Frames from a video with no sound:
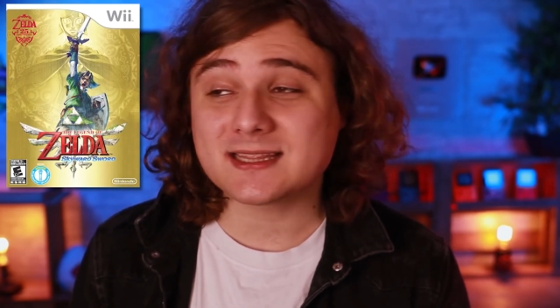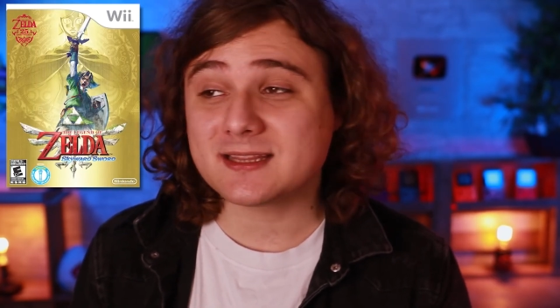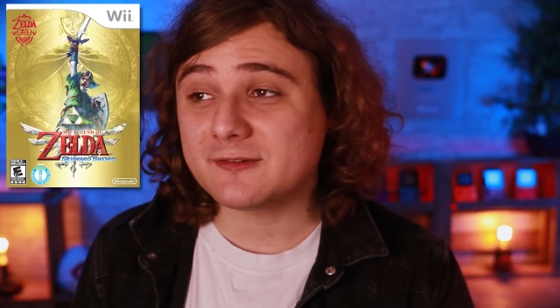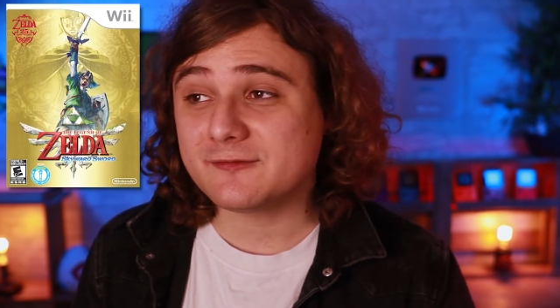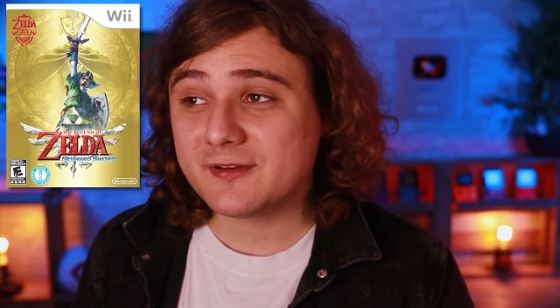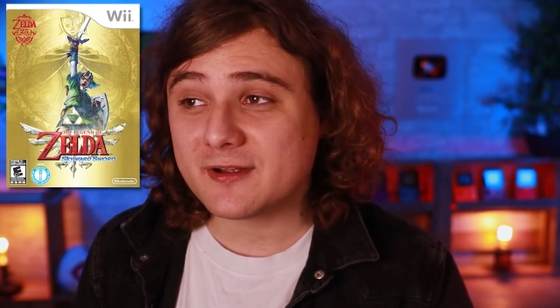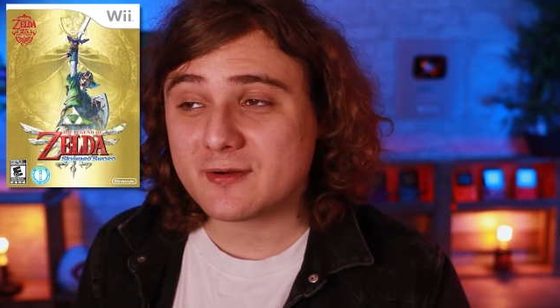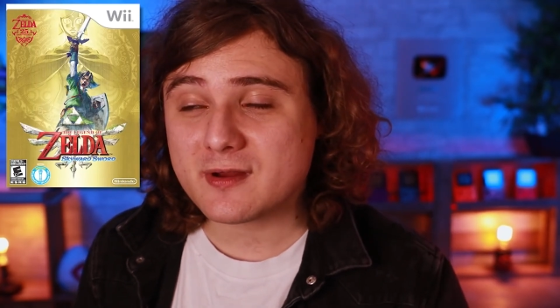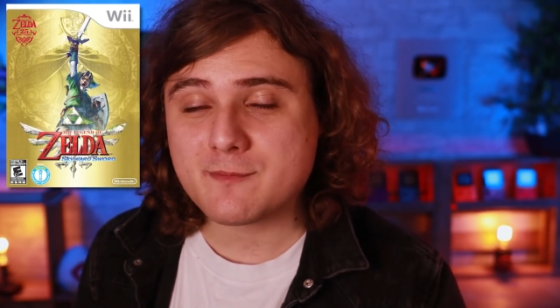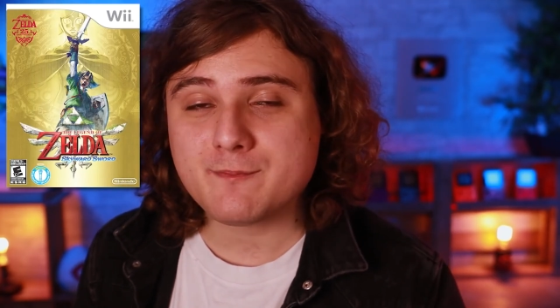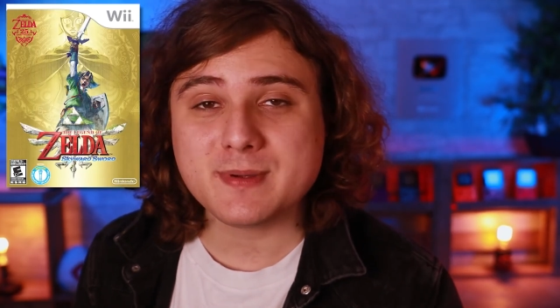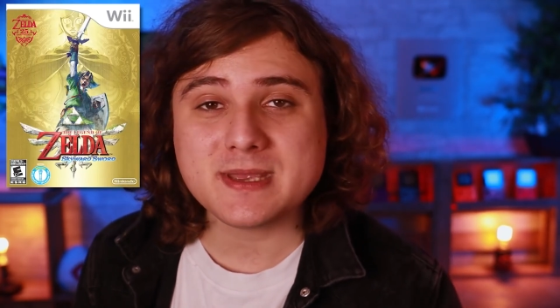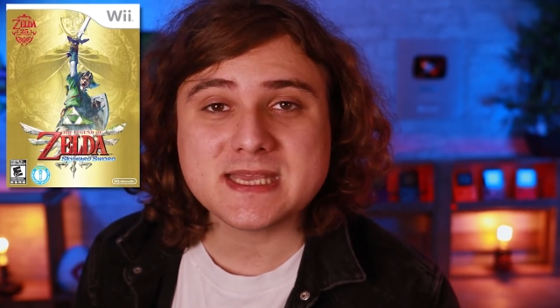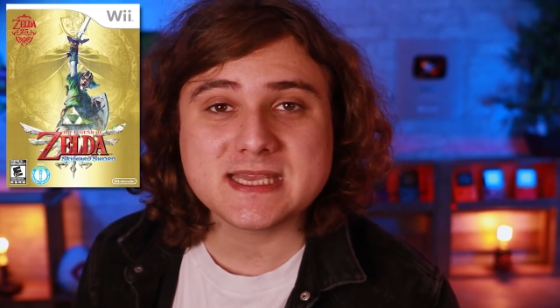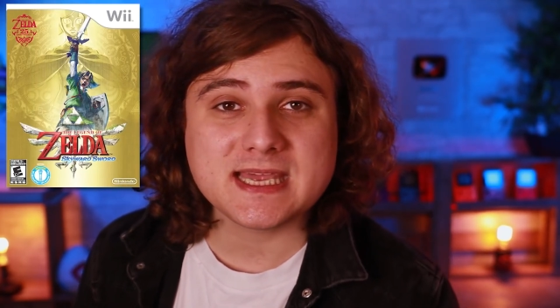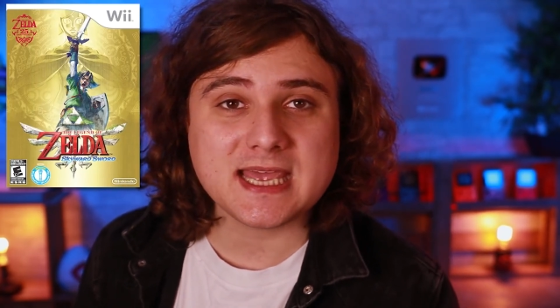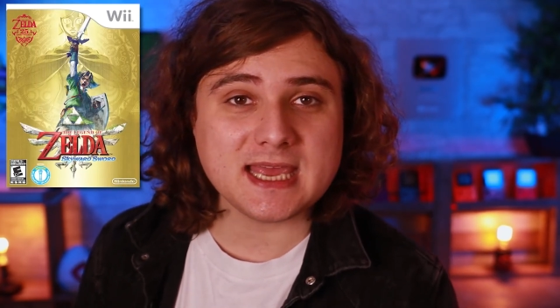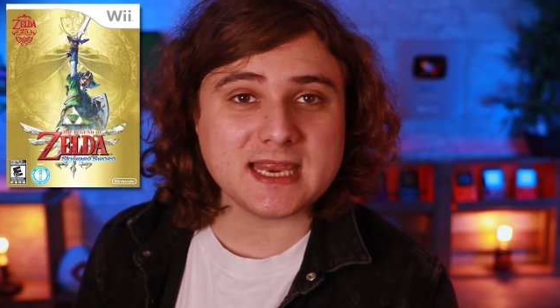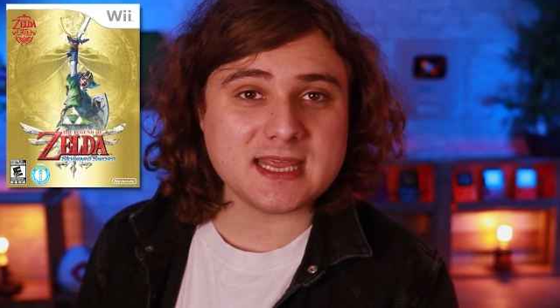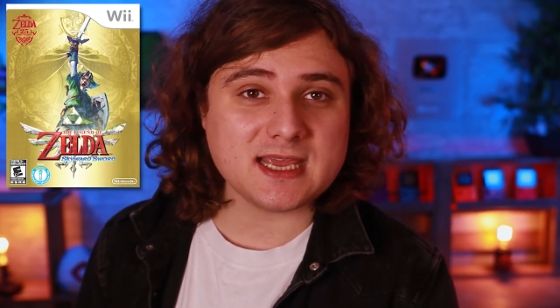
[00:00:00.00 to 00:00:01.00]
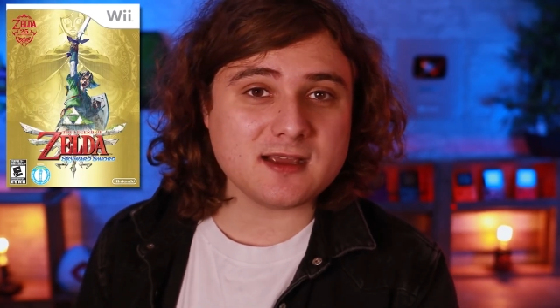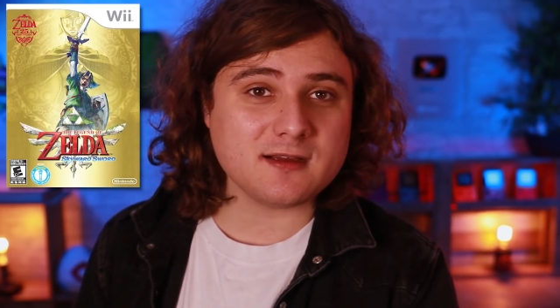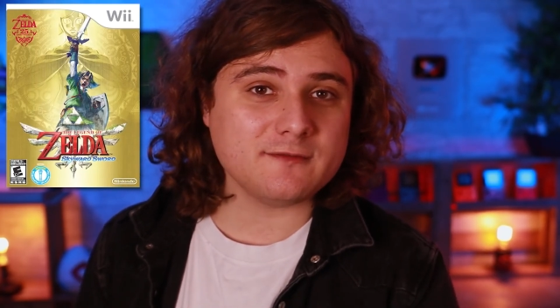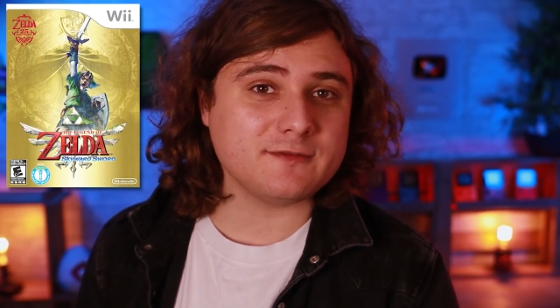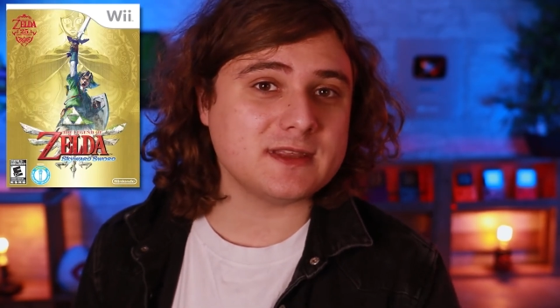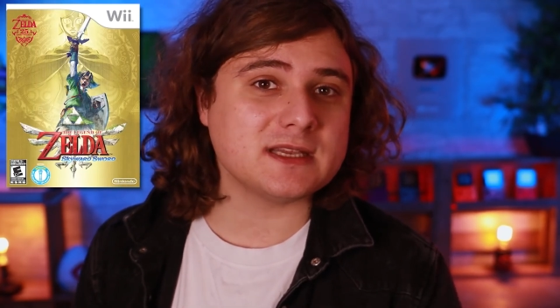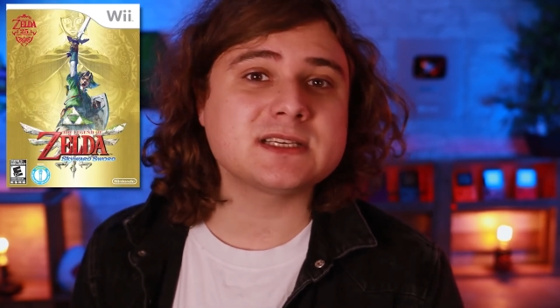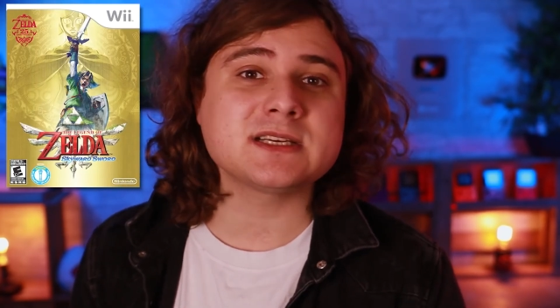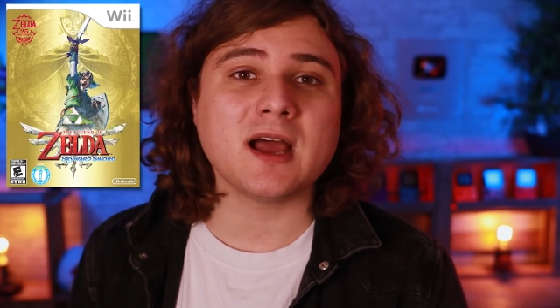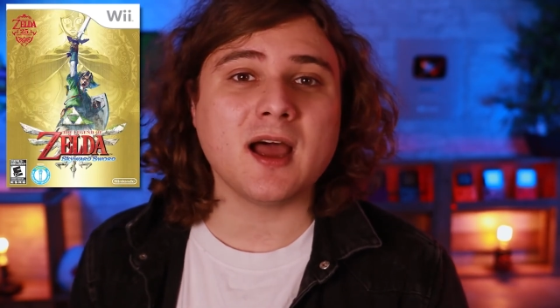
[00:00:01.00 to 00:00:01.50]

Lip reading: at the very beginning of the